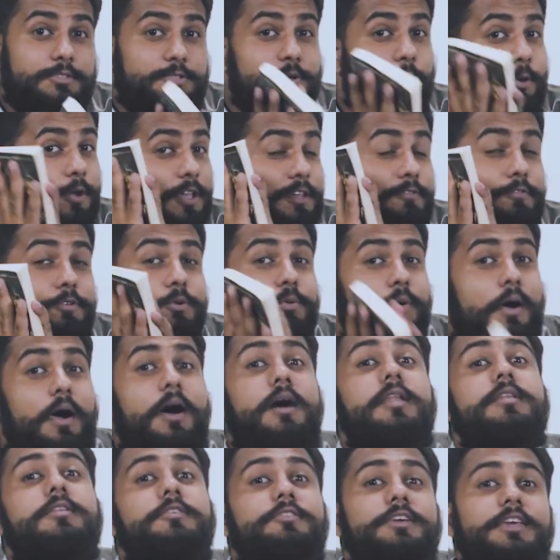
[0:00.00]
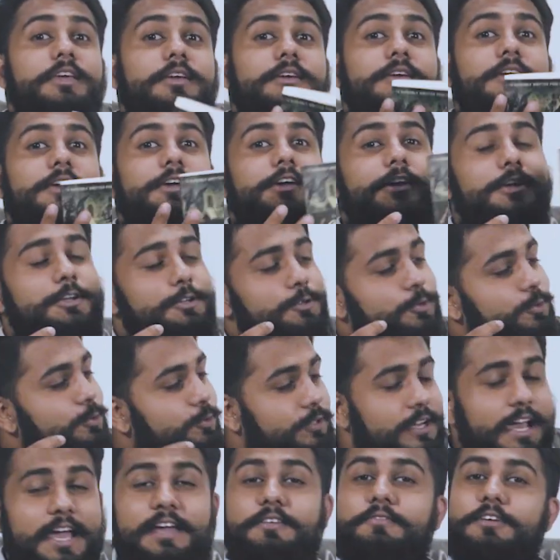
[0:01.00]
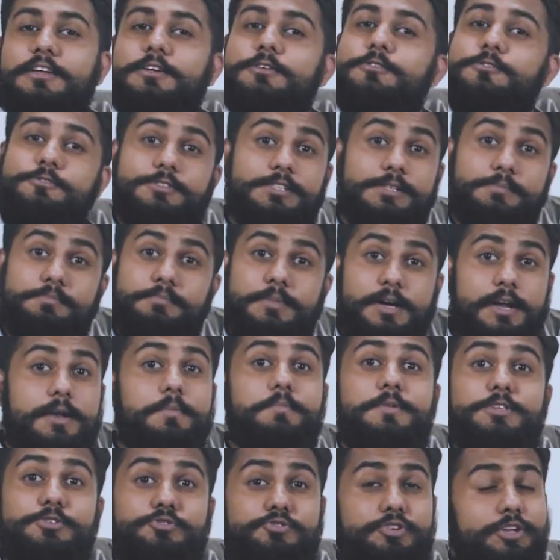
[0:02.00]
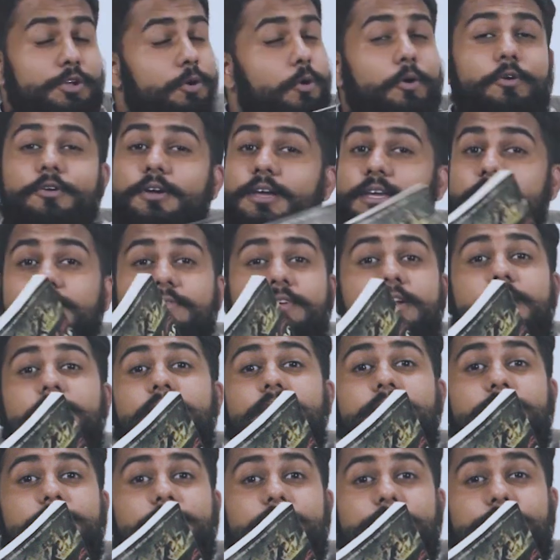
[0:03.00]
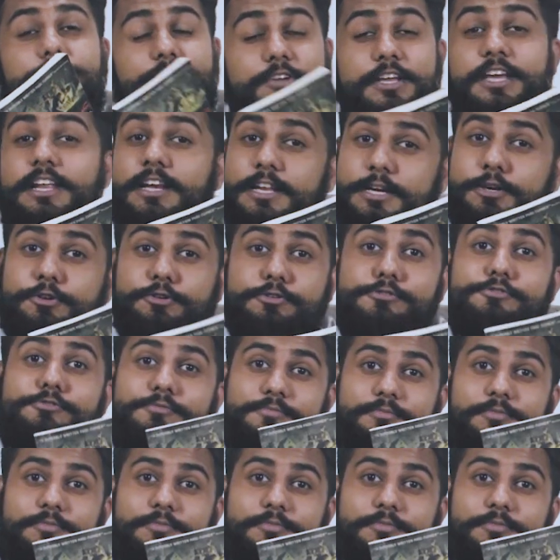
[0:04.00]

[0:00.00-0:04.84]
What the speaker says: So if you are looking to dive into some murder mystery or even a really good